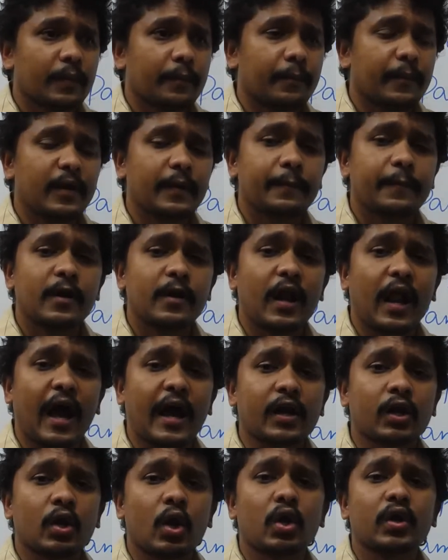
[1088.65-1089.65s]
people
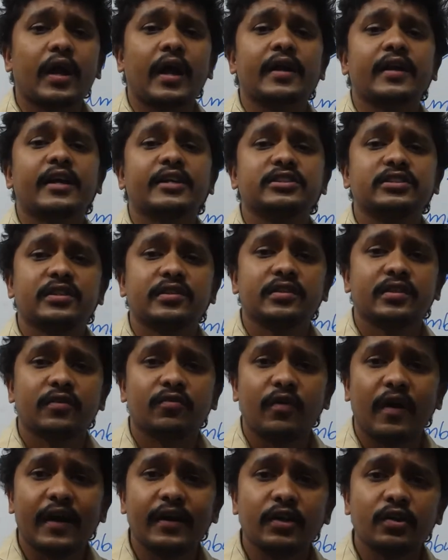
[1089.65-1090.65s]
are not understanding the
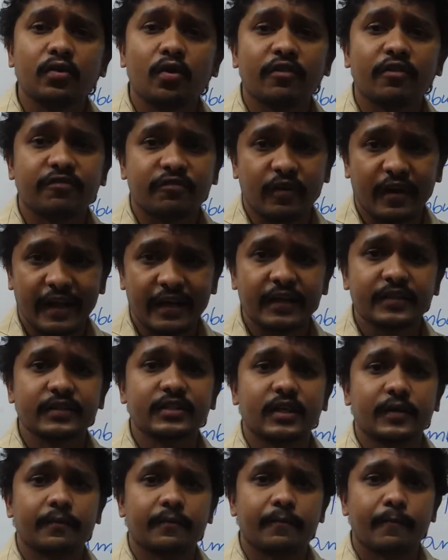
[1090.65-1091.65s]
value of one
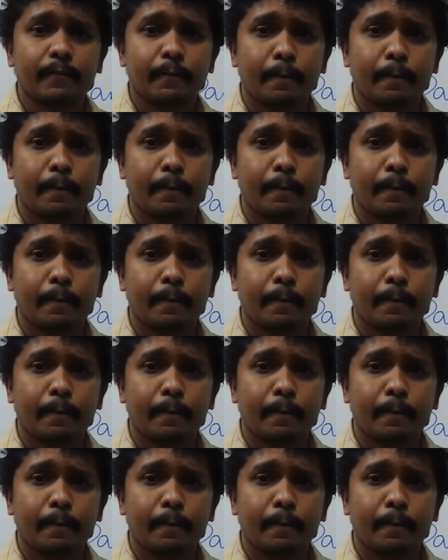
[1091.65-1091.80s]
another.